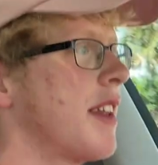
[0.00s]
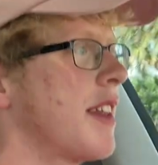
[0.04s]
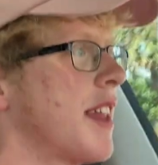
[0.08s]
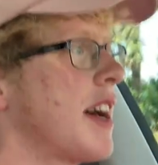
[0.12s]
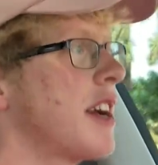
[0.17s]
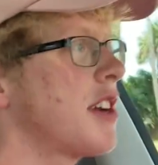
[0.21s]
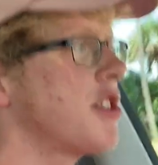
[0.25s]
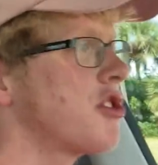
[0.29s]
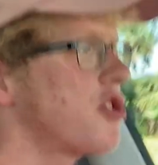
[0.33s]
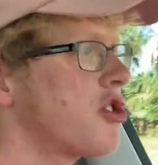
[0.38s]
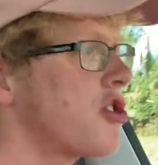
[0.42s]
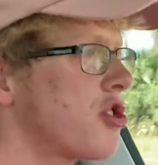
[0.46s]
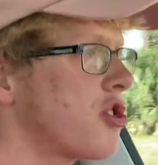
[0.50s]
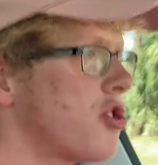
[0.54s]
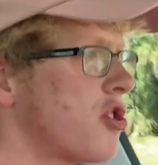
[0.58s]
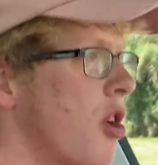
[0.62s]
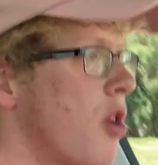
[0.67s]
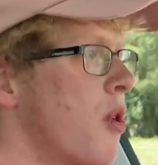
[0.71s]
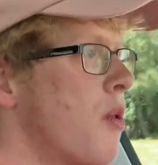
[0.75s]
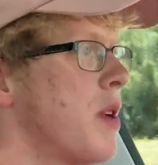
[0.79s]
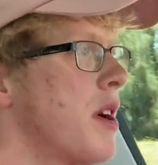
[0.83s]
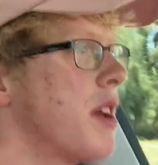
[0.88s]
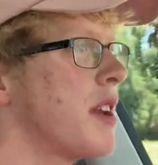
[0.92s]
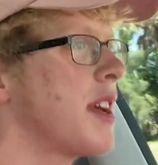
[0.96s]
That is
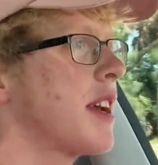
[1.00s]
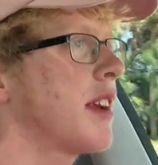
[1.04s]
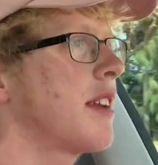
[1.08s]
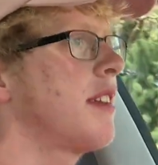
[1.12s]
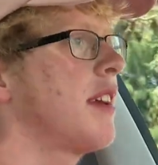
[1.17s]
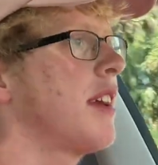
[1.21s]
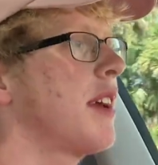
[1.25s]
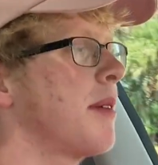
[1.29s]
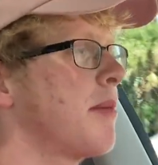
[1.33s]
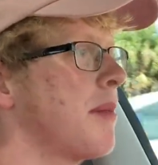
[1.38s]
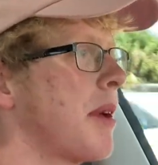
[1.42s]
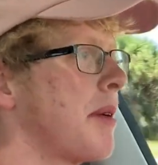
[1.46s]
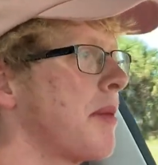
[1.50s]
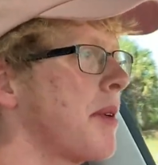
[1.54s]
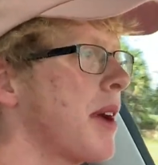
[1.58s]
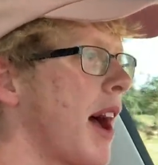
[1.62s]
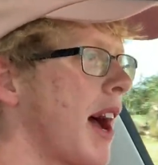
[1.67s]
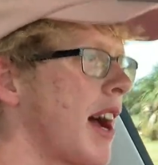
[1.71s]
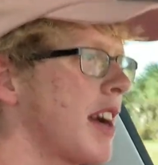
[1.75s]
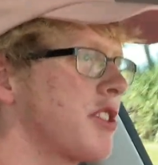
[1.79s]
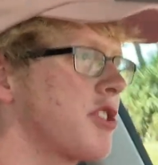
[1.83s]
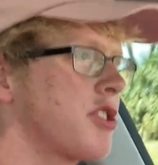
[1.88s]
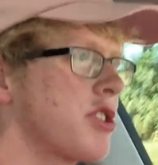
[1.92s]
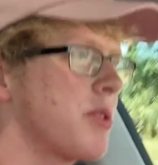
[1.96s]
so addicting. Maybe
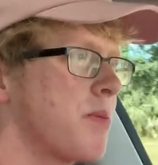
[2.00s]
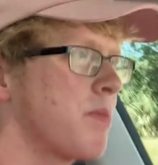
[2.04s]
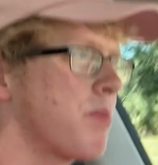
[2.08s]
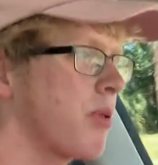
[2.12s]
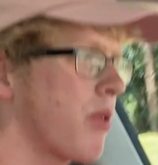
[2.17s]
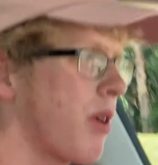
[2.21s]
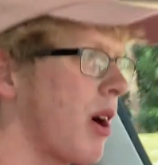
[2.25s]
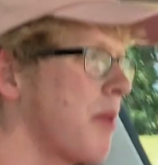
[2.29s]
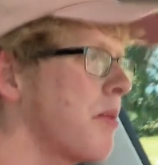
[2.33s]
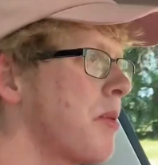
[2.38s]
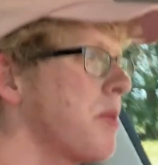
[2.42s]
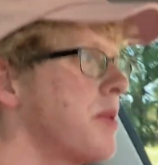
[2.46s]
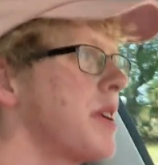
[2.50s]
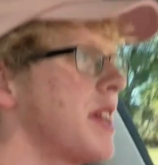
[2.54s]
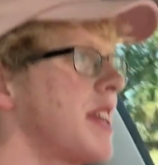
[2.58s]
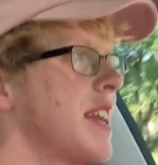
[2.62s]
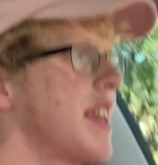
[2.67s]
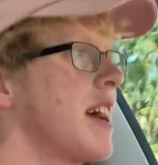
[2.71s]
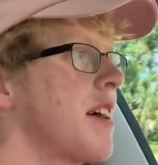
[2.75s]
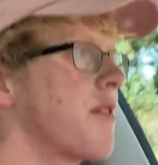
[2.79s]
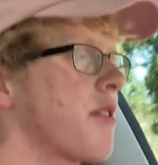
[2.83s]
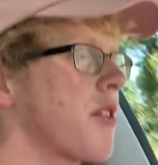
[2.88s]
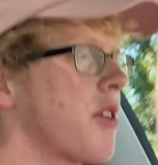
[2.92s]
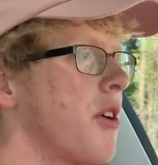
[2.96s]
I should probably
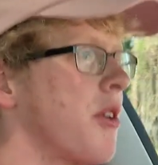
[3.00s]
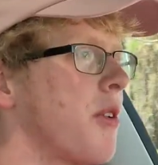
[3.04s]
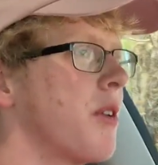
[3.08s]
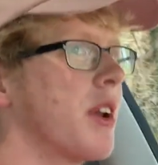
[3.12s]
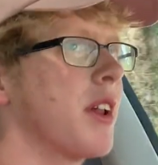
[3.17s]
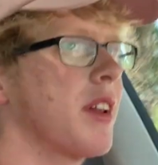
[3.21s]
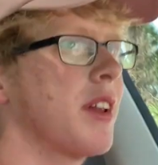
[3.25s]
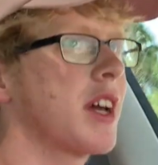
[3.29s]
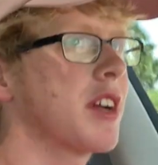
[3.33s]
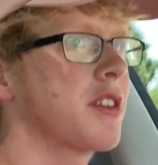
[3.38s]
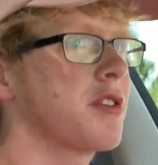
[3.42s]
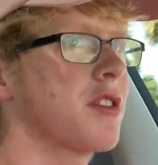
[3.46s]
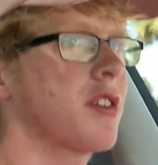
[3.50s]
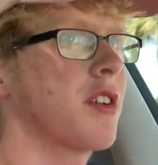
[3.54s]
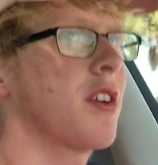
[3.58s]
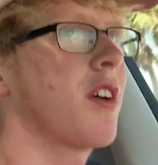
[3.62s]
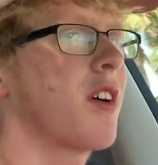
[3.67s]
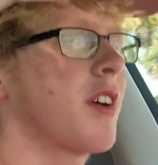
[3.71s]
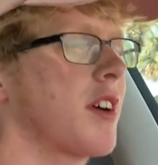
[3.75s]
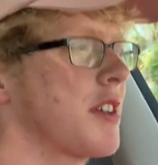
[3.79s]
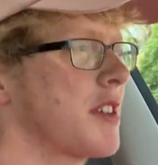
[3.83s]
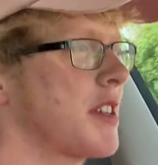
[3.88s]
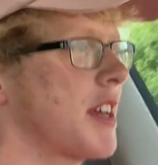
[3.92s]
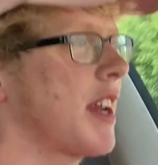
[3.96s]
never own an electric
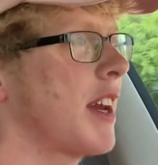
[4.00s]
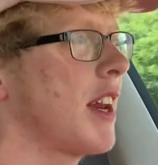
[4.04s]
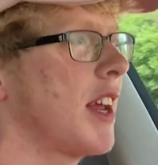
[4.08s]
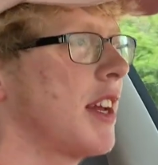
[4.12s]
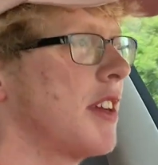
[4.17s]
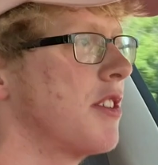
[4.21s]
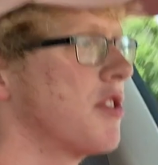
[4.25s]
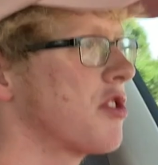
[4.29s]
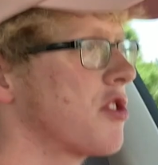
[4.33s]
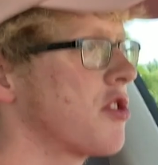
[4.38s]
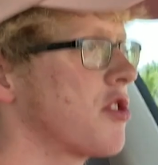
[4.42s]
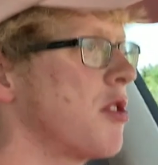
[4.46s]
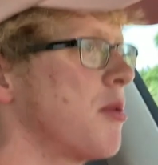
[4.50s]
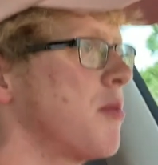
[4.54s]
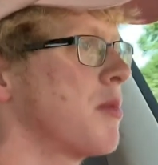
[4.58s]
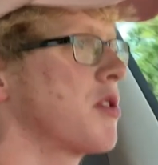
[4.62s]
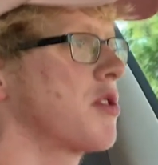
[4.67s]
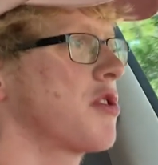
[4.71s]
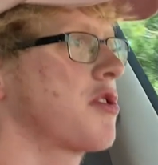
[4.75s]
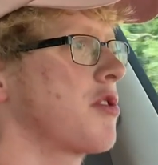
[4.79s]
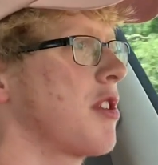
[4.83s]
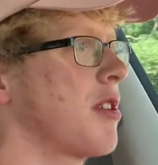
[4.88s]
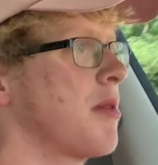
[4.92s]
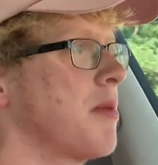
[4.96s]
car because I'd get in so
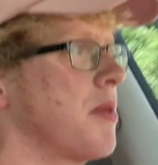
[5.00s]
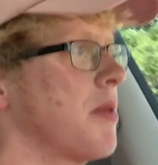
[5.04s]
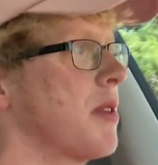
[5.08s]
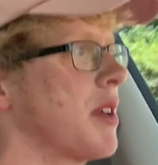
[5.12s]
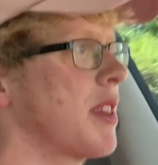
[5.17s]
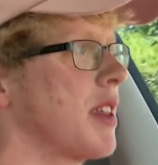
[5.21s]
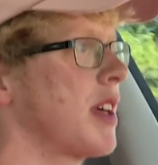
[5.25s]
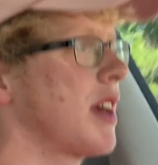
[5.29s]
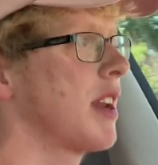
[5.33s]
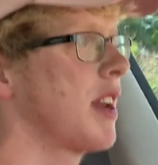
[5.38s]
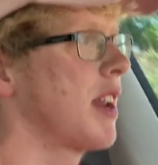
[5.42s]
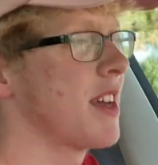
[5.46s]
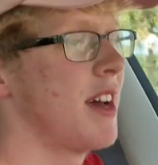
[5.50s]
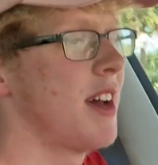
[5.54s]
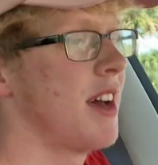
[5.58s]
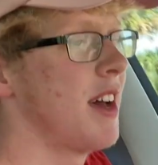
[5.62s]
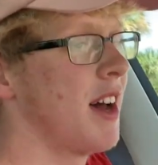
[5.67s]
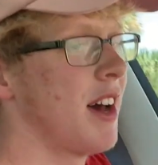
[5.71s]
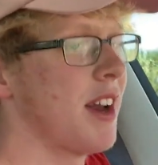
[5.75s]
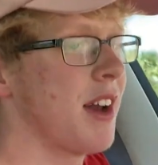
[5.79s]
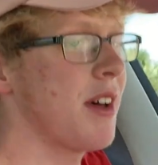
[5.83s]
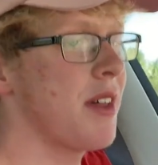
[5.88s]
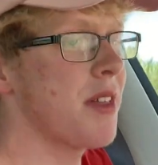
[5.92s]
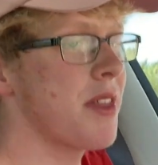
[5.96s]
much trouble with it.
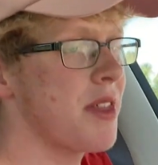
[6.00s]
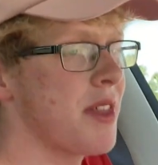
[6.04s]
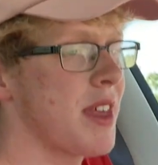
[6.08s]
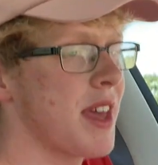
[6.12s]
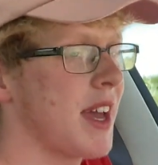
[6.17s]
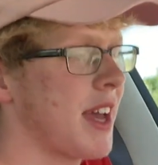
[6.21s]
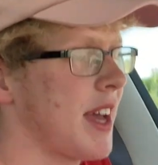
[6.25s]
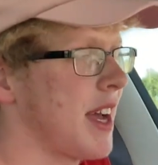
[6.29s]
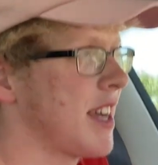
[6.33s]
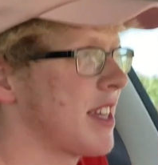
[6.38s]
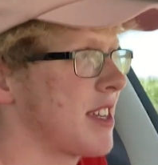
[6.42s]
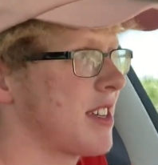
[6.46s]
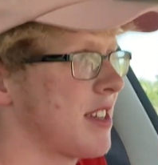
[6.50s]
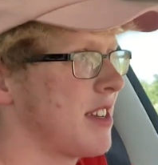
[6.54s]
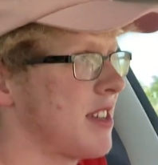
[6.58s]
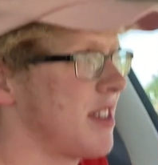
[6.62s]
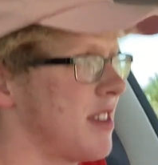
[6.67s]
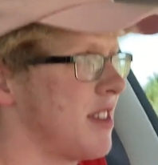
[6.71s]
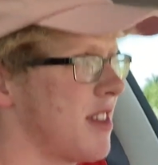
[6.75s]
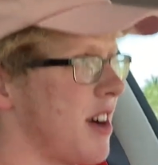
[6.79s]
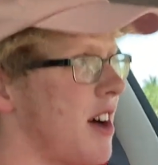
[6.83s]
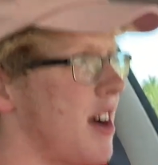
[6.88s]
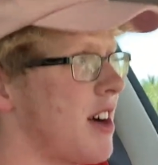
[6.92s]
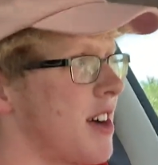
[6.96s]
Another thing, it's
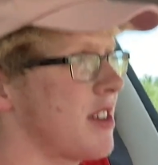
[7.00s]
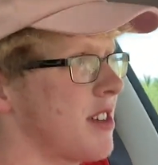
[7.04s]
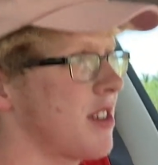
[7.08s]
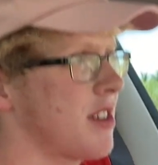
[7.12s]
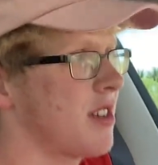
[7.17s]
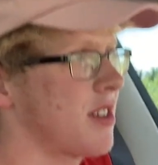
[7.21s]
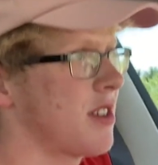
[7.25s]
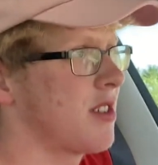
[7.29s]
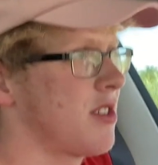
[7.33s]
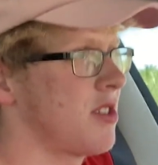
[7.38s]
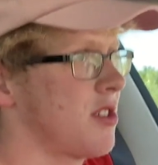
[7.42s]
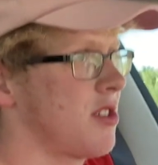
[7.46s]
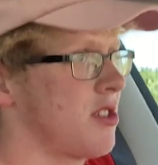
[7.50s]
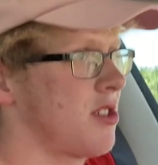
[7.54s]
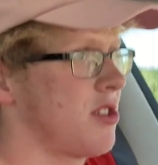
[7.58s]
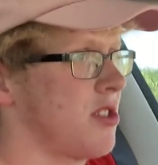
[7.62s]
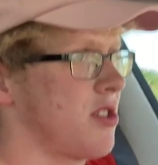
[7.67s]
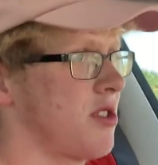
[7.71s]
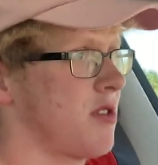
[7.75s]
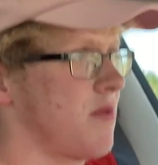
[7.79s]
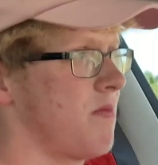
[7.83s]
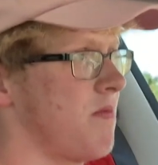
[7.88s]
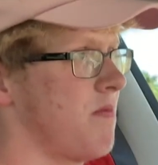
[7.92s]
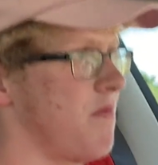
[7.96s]
not
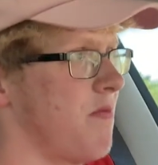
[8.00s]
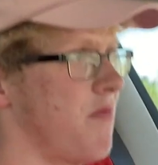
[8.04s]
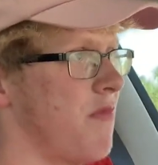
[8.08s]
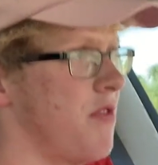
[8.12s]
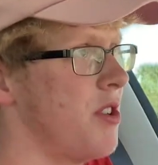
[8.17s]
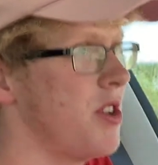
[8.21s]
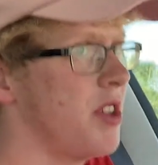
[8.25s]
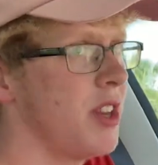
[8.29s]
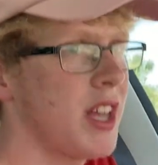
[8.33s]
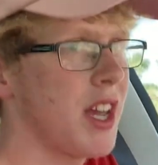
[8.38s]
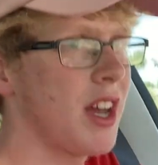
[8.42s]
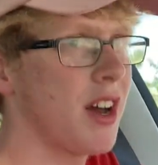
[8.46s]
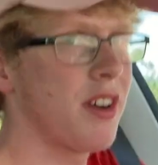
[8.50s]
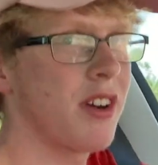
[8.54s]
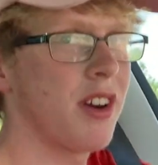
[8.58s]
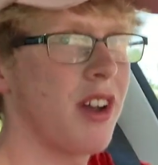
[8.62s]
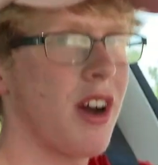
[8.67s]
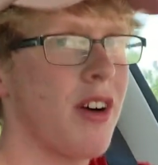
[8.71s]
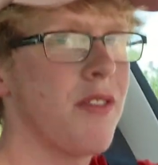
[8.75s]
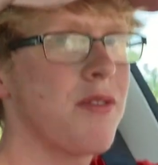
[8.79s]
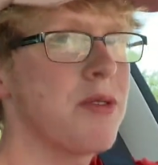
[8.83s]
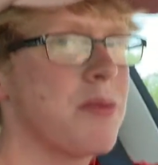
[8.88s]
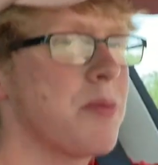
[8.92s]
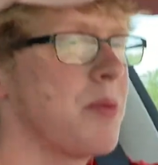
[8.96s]
really
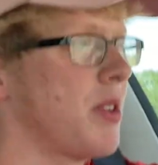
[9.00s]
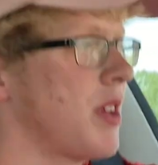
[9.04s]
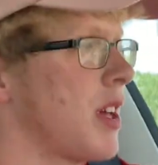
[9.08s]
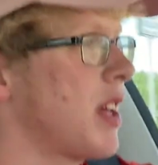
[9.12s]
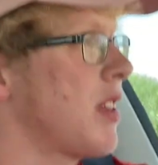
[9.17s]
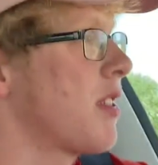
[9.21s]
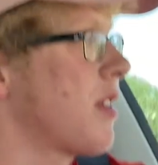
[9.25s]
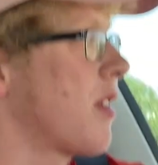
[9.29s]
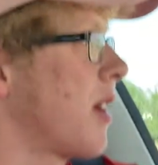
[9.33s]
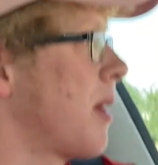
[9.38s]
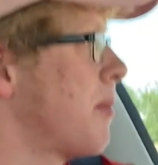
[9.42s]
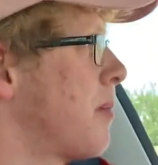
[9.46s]
uncomfortable either.